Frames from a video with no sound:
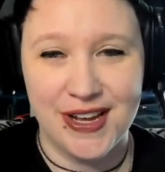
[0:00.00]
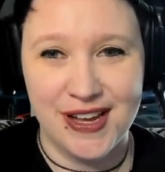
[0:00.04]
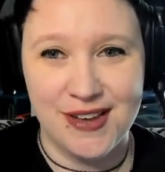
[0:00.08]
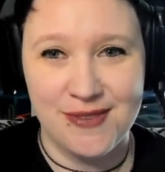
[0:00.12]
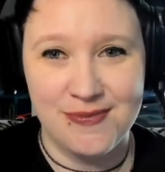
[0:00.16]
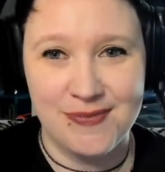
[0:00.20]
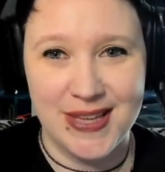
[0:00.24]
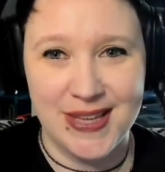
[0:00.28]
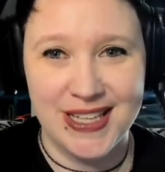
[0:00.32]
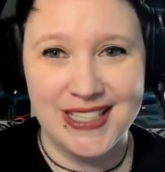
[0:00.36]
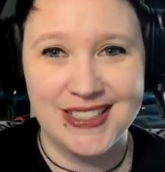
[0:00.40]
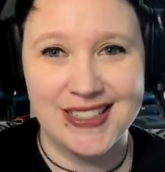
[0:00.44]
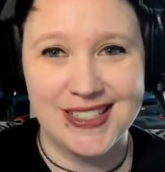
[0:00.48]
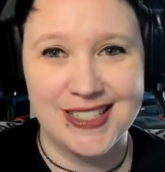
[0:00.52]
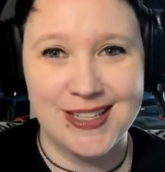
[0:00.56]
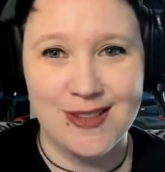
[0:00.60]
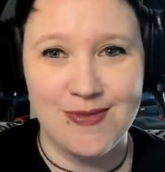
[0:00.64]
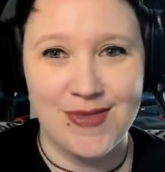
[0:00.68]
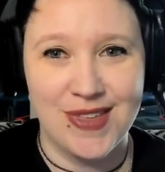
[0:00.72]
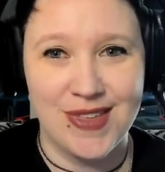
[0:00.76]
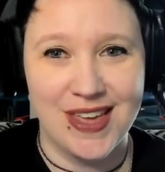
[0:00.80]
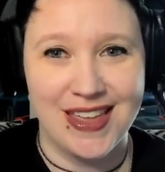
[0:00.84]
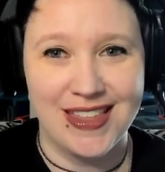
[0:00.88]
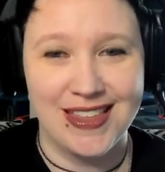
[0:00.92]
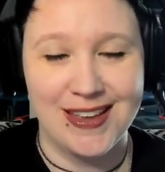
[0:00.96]
to commit to
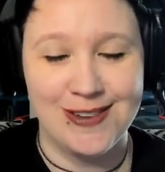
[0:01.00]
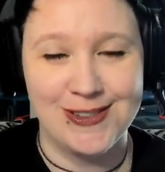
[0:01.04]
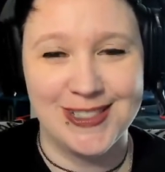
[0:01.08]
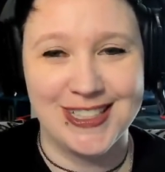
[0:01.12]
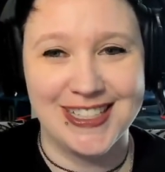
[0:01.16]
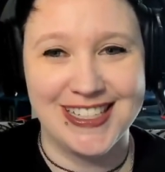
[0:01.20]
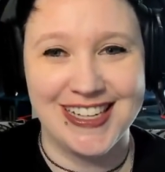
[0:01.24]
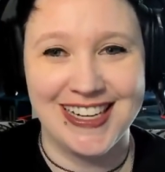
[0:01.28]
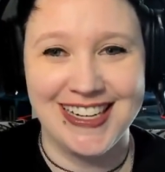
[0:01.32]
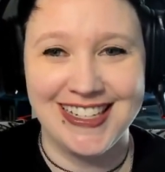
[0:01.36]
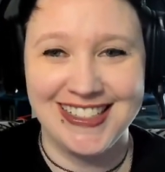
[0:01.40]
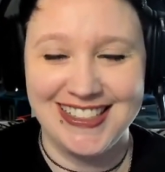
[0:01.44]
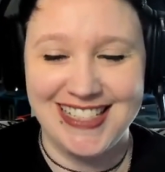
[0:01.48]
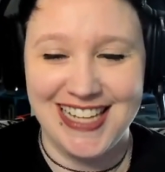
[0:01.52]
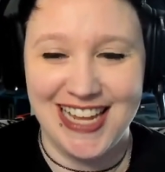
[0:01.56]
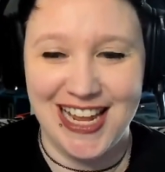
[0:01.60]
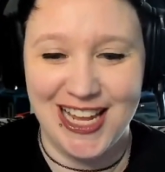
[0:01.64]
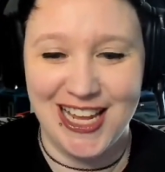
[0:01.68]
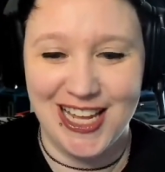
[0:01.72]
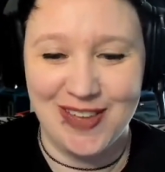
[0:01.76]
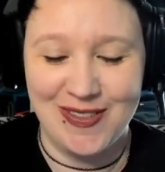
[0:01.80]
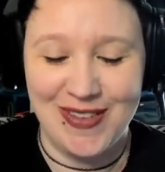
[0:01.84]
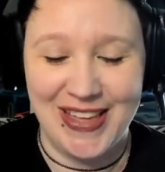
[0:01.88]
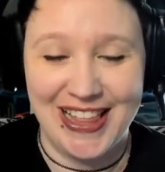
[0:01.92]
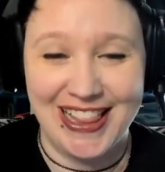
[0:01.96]
something that was going to
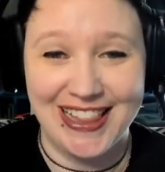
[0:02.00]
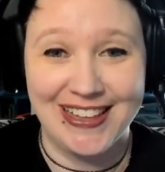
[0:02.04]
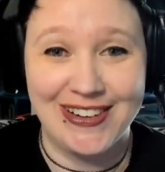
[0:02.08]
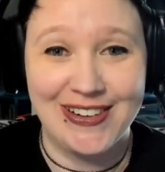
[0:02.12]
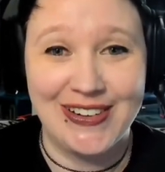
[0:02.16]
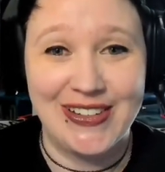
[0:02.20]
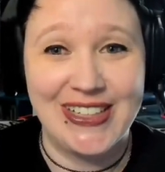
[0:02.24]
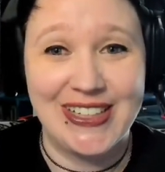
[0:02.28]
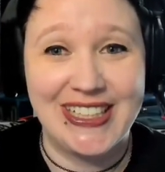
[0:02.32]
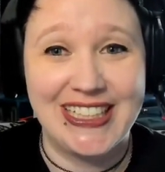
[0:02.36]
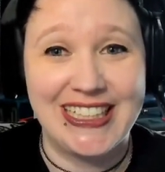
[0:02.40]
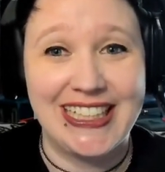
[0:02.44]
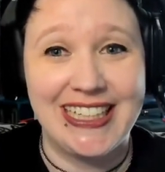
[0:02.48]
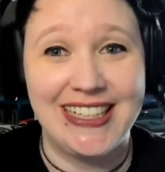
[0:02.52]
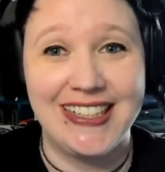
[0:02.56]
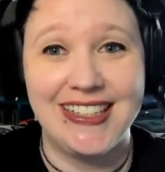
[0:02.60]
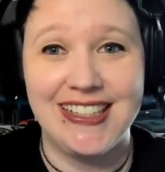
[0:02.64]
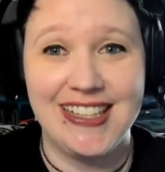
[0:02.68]
take me literally